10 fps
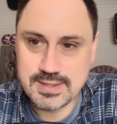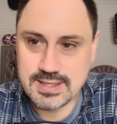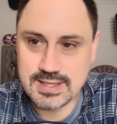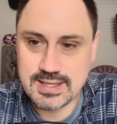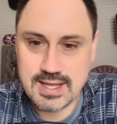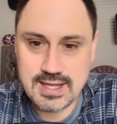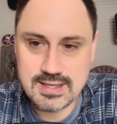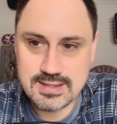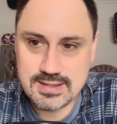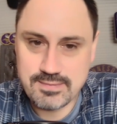But
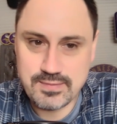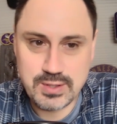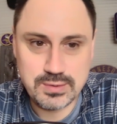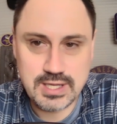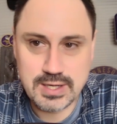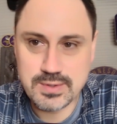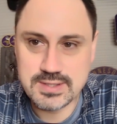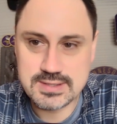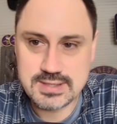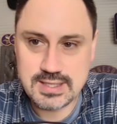again, if you don't like what
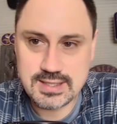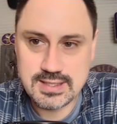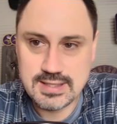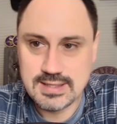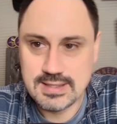you see,